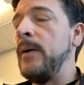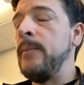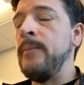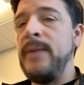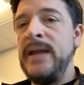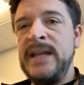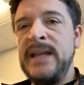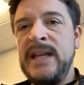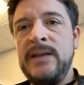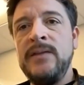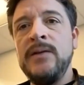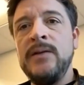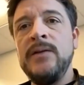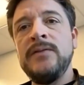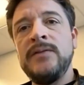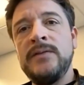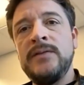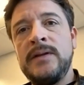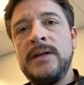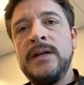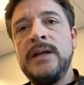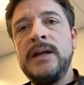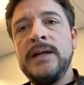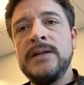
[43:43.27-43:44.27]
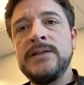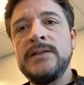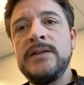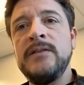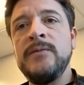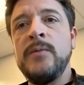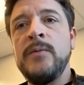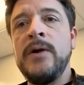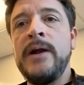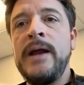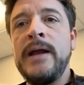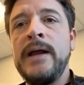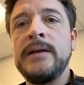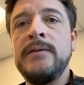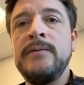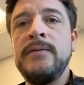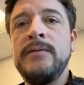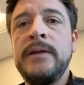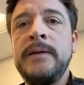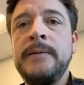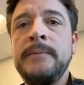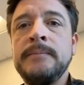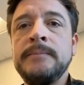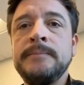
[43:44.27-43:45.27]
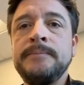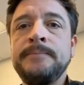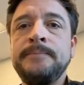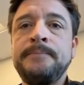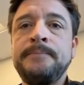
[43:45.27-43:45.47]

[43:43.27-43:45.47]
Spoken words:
making those connections more actively.